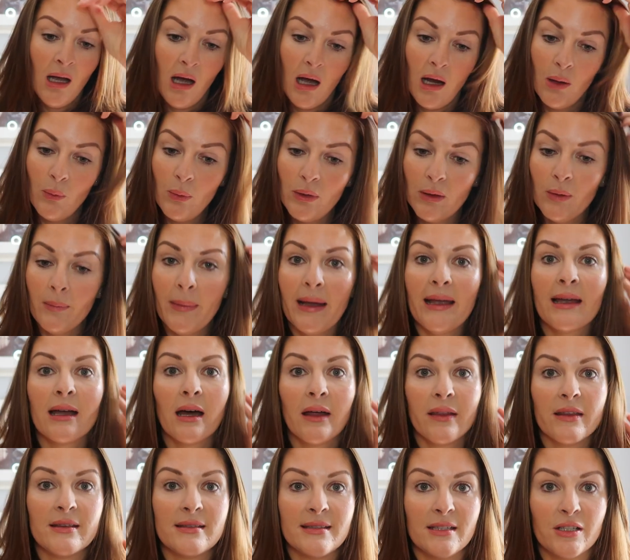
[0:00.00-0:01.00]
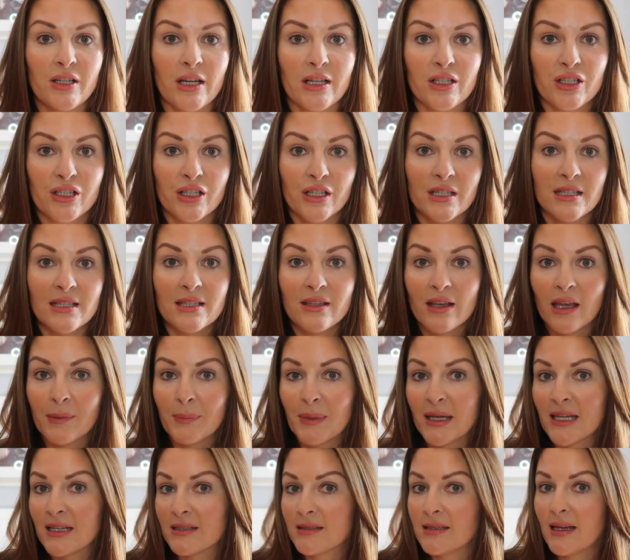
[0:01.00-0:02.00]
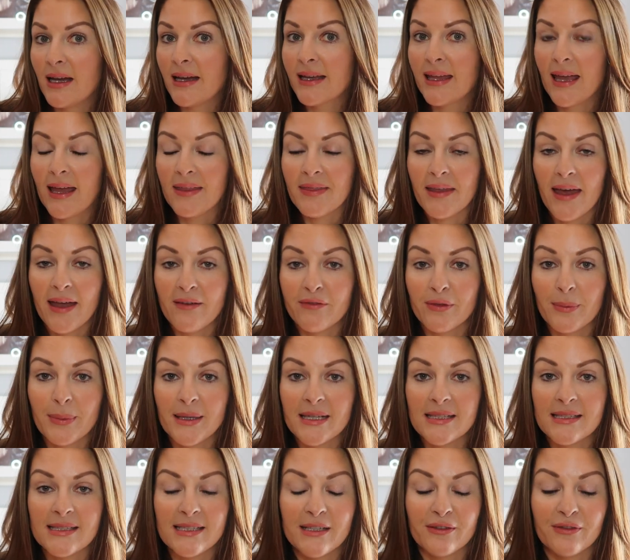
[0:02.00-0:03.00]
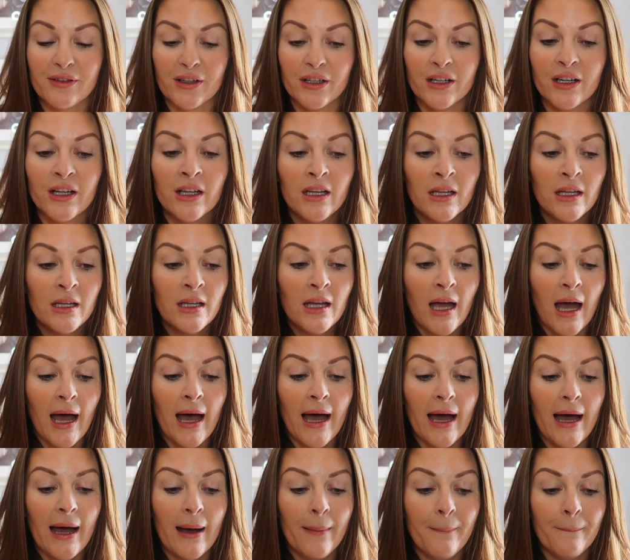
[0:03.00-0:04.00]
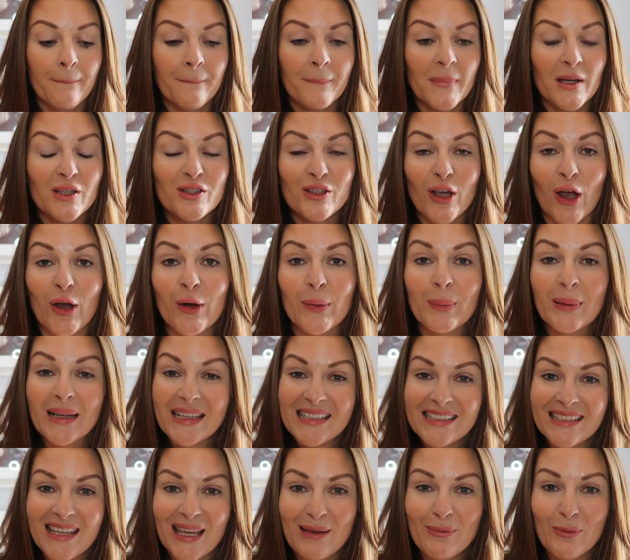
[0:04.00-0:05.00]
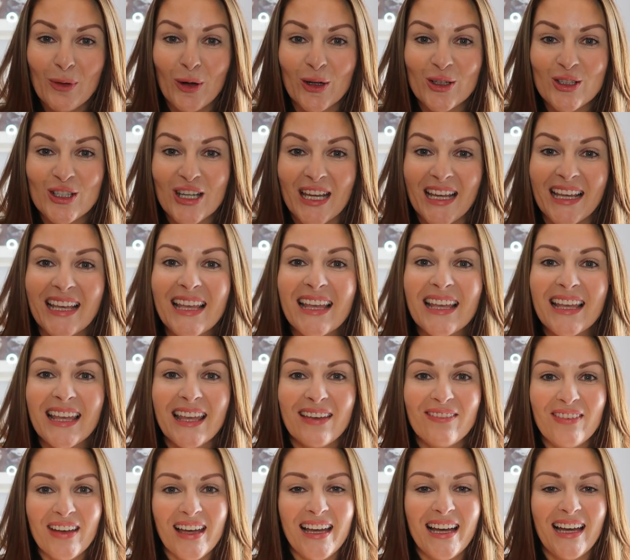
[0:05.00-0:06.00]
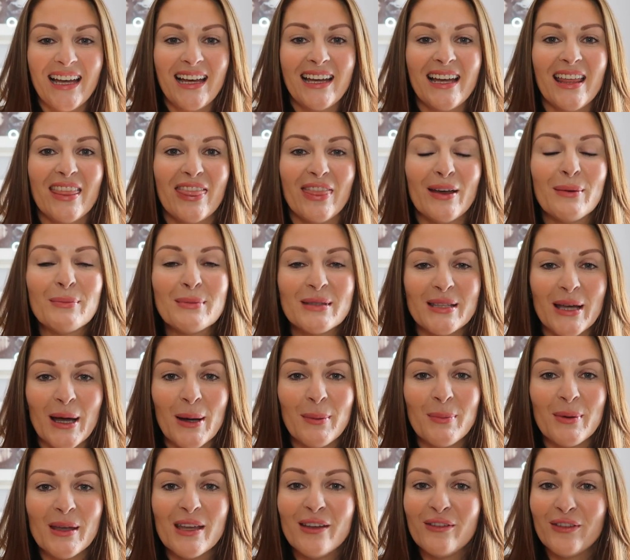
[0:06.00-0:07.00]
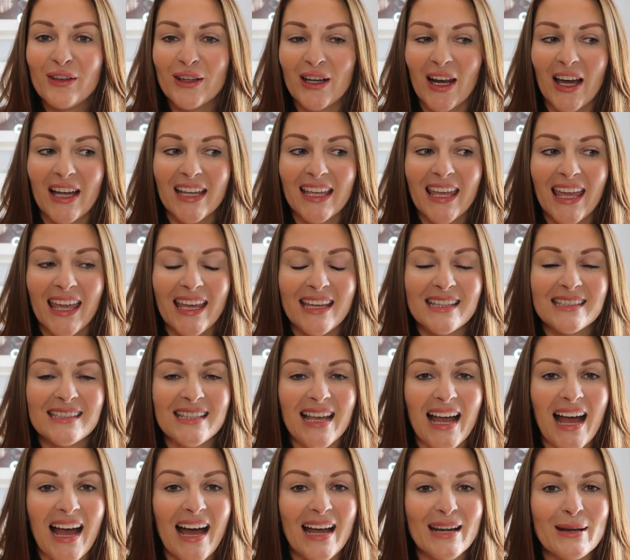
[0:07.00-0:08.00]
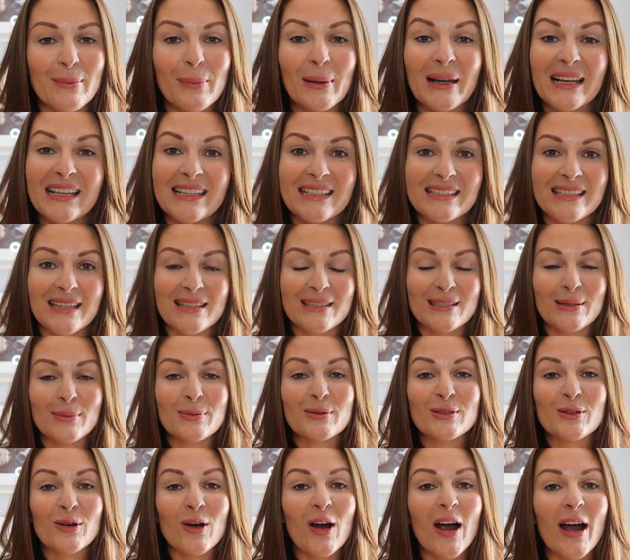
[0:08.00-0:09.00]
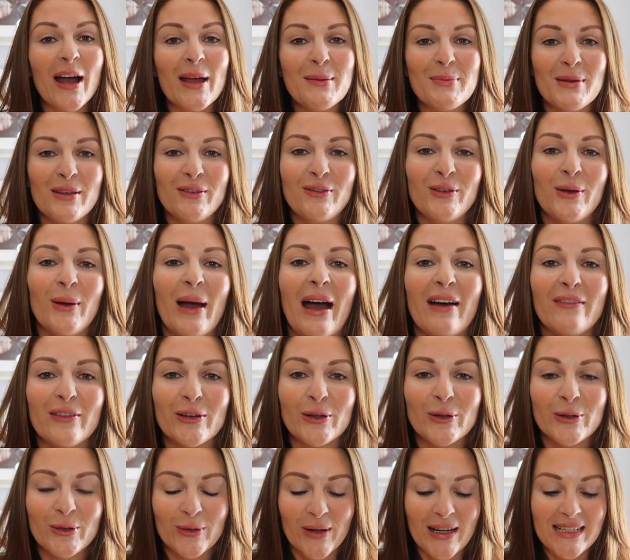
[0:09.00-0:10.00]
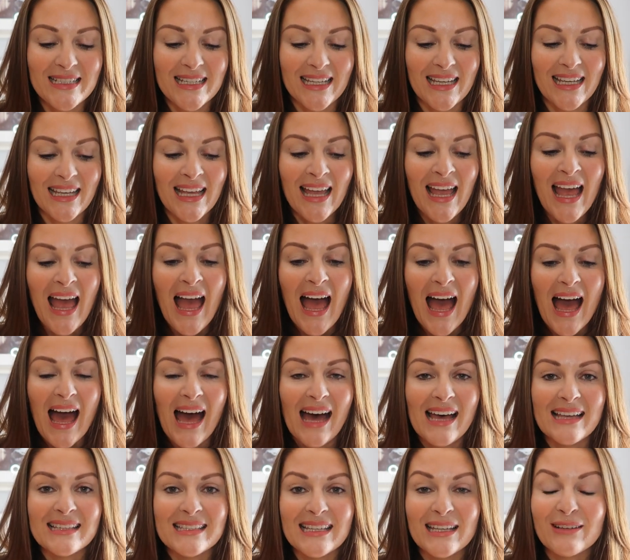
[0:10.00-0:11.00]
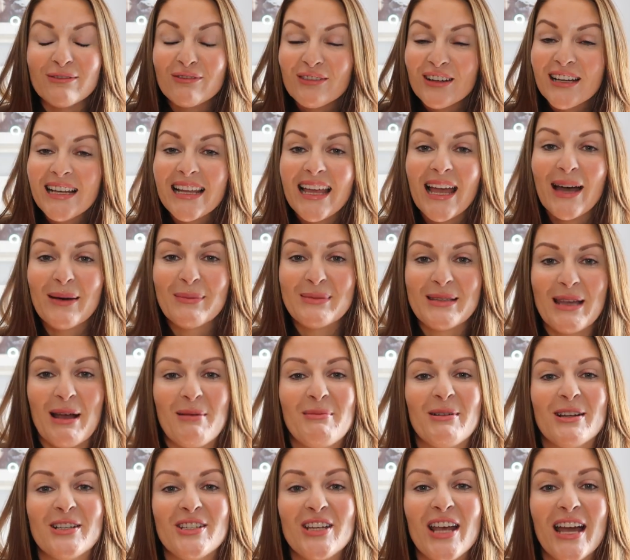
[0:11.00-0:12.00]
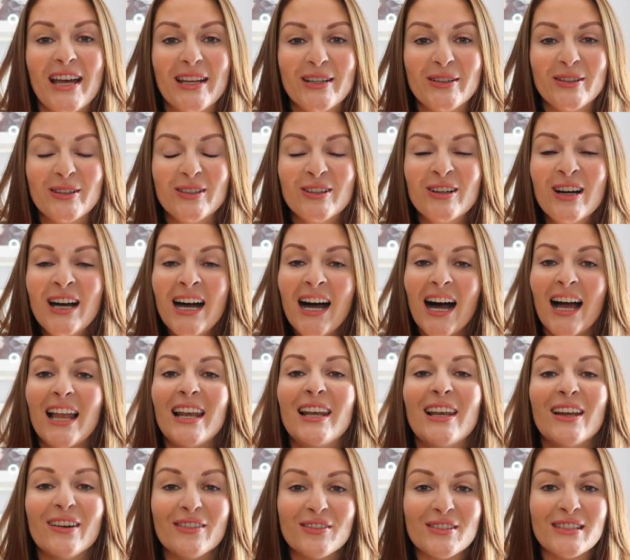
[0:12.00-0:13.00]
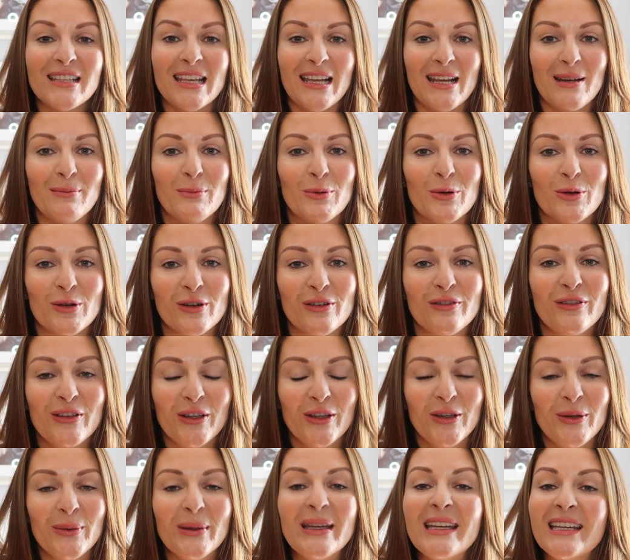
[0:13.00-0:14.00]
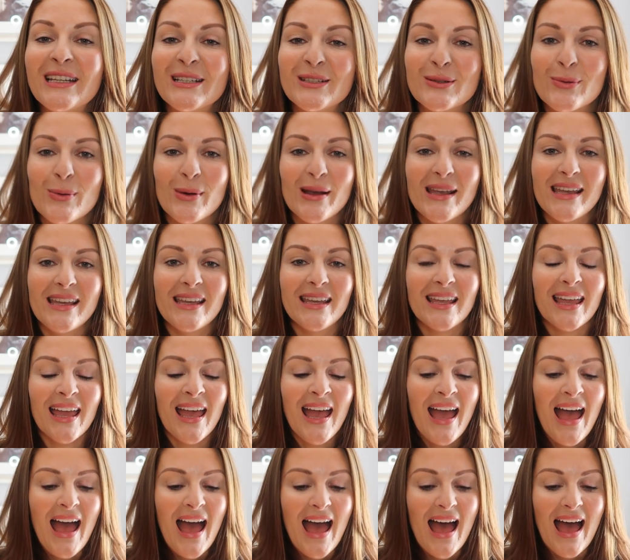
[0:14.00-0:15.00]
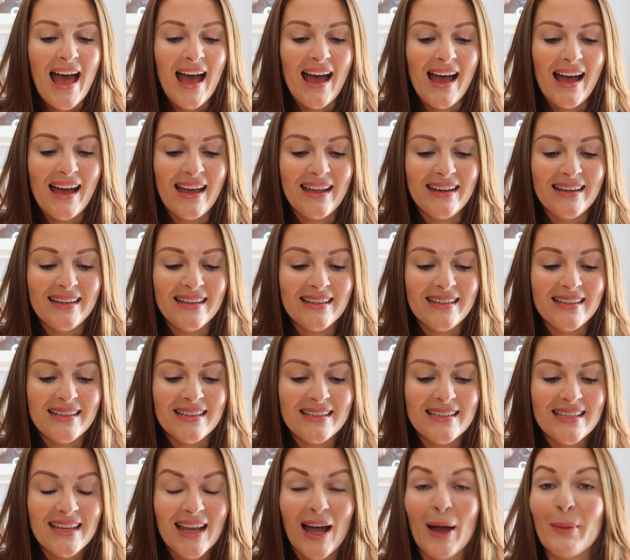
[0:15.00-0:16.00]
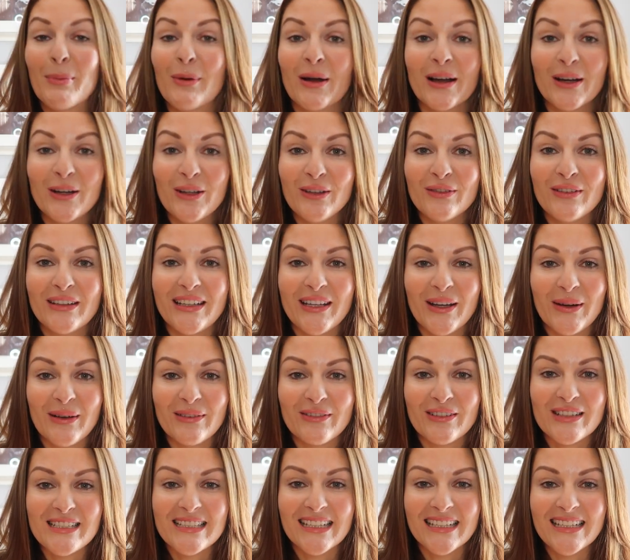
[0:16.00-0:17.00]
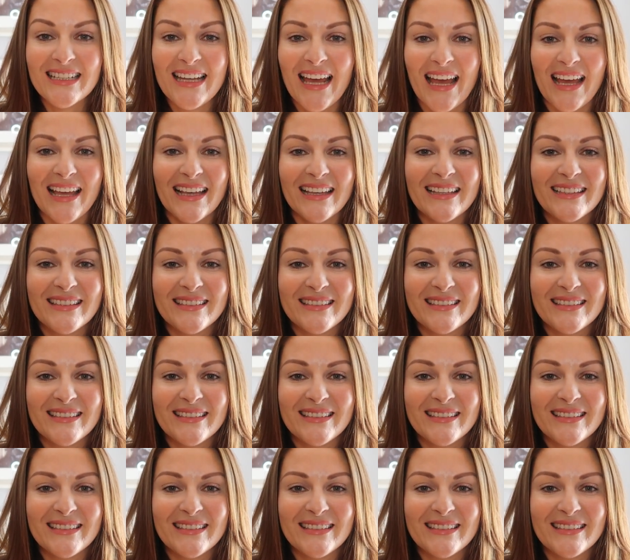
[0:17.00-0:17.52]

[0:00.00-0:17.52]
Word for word: I will make other suggestions because I get that everybody's different. So please keep watching, give it a thumbs up if you like it, and please subscribe if you haven't already, as it really helps out my channel. I love seeing more of you each week, and I bring a new video every Sunday.